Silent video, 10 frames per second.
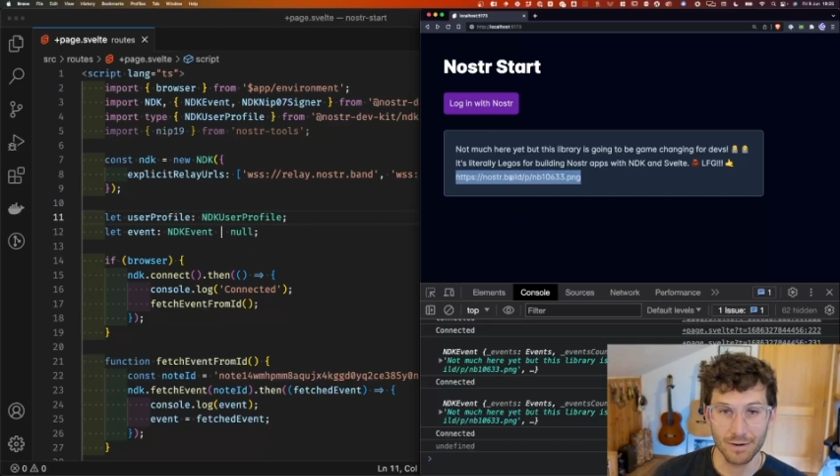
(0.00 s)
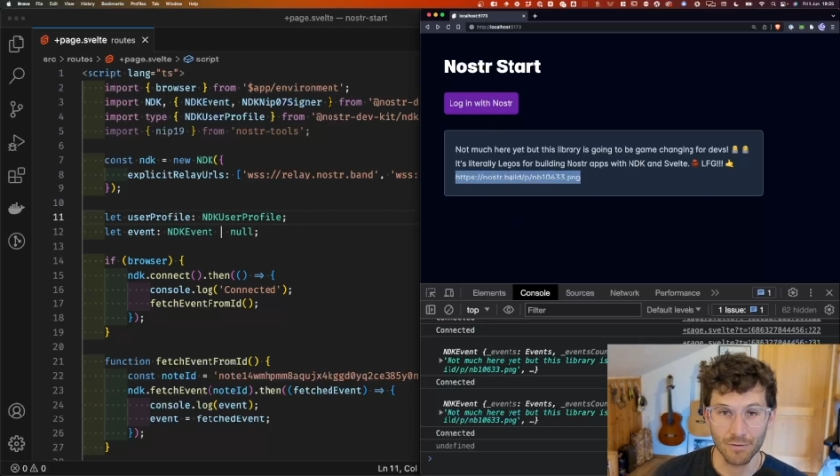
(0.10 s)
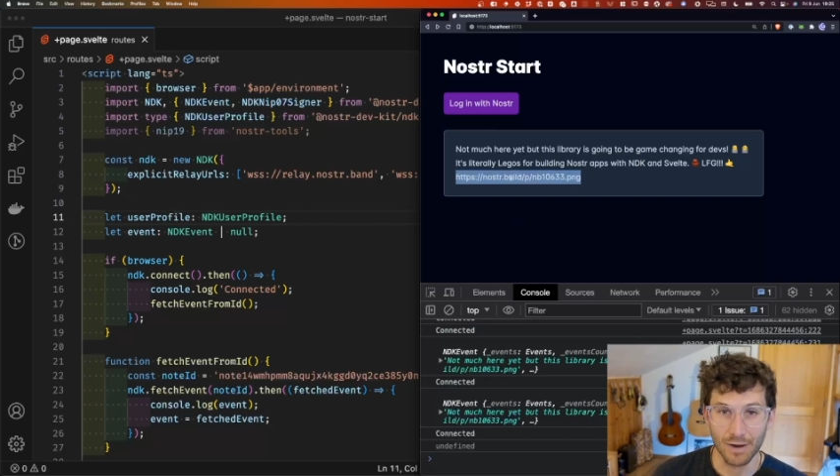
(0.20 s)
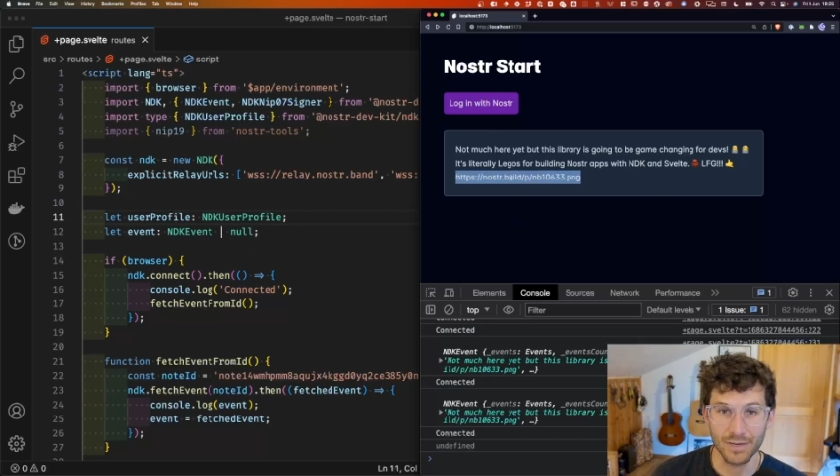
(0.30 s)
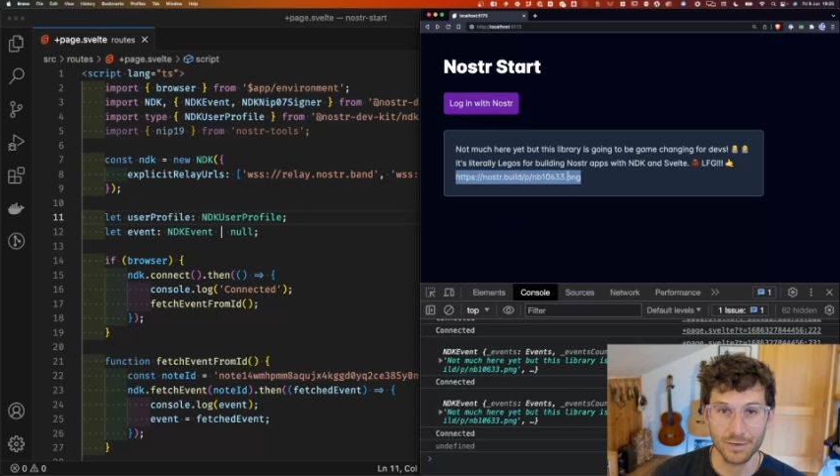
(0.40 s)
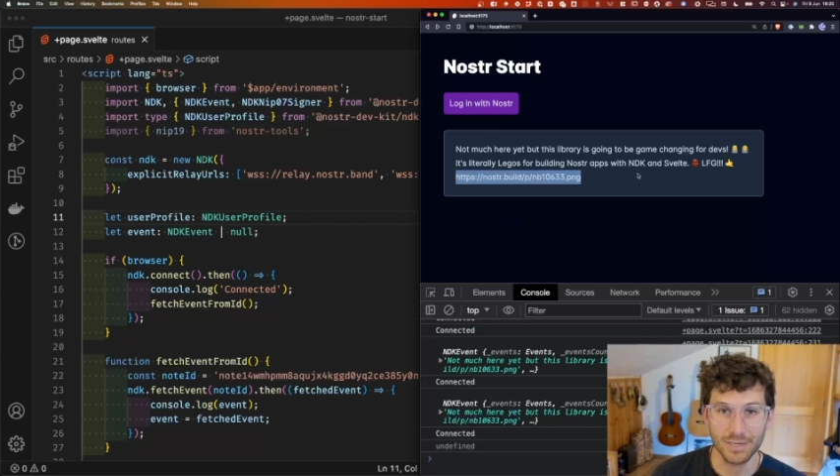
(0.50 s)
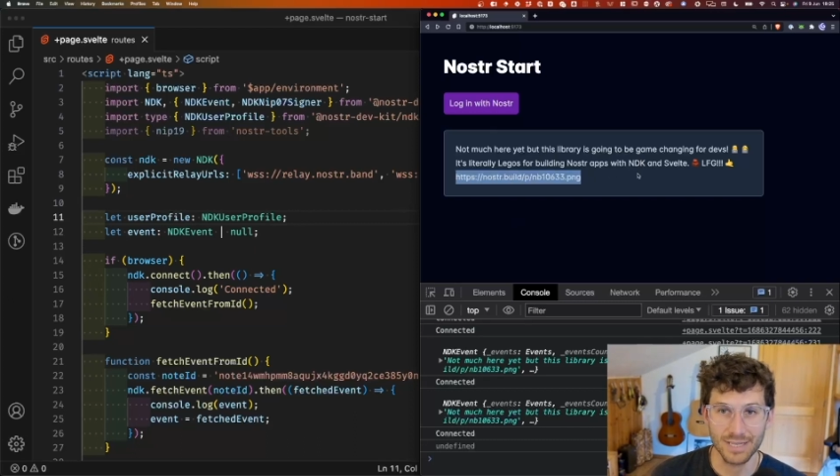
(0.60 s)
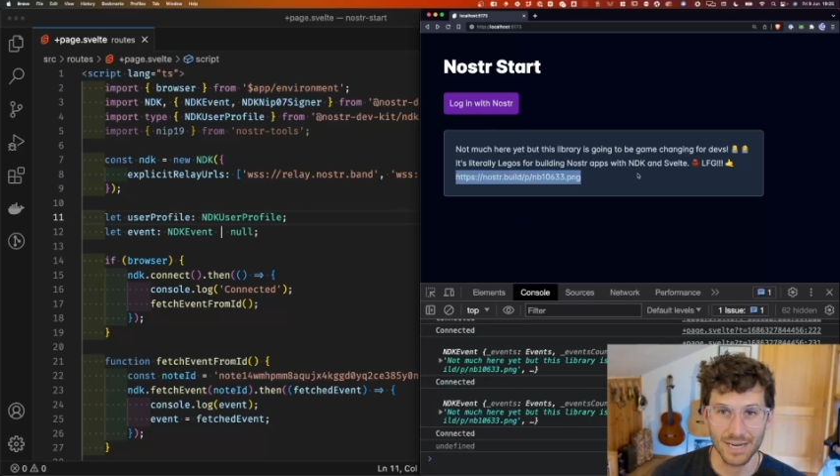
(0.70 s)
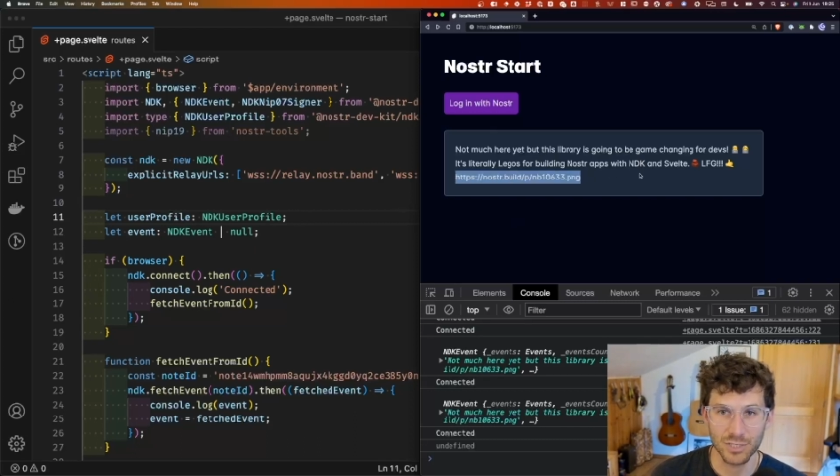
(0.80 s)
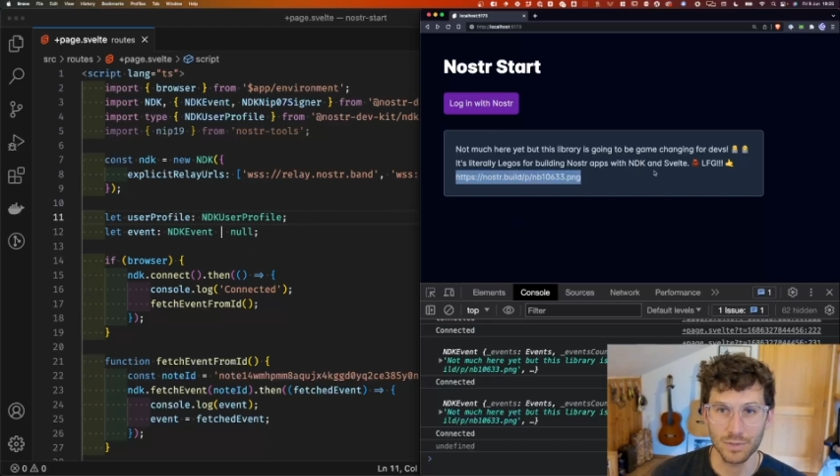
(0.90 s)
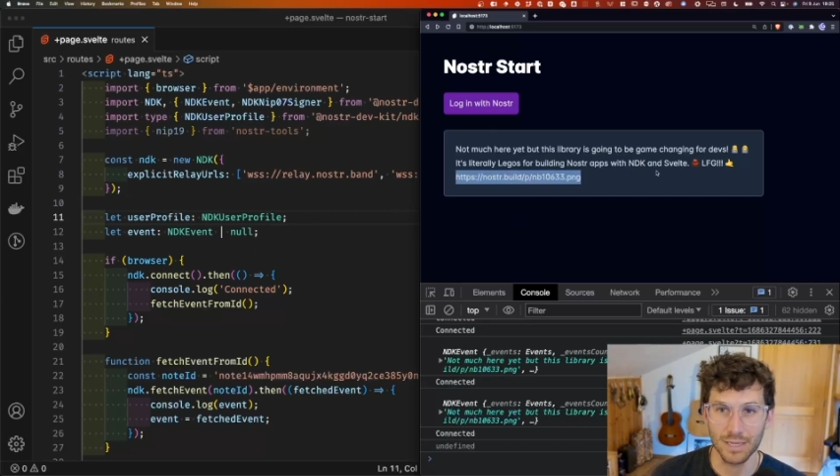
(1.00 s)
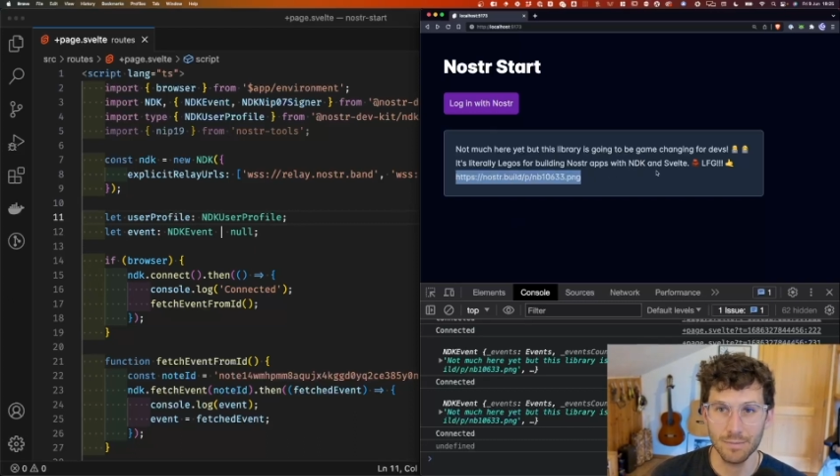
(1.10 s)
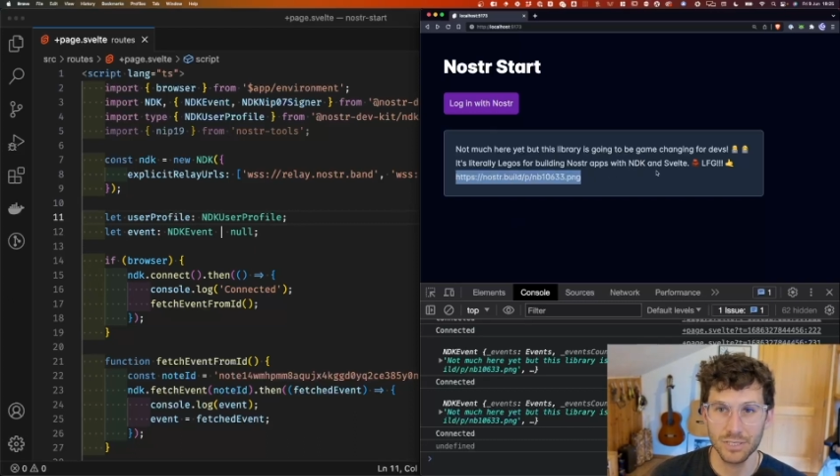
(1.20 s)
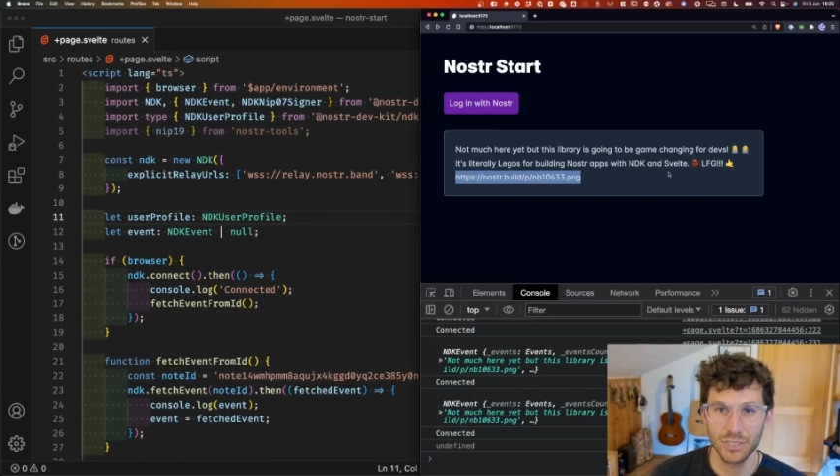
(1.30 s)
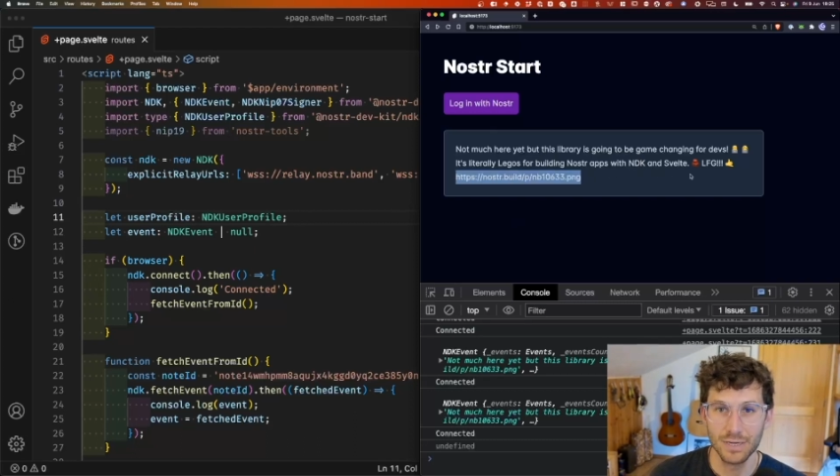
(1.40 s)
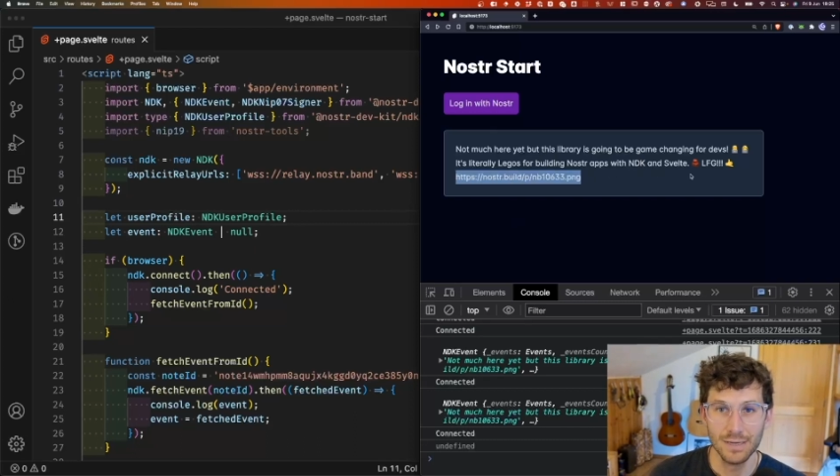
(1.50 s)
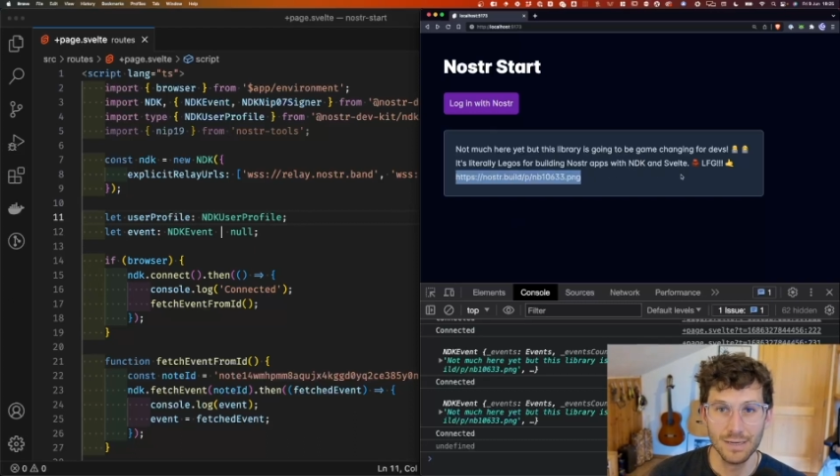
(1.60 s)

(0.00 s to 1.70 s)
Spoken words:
and render as an actual image.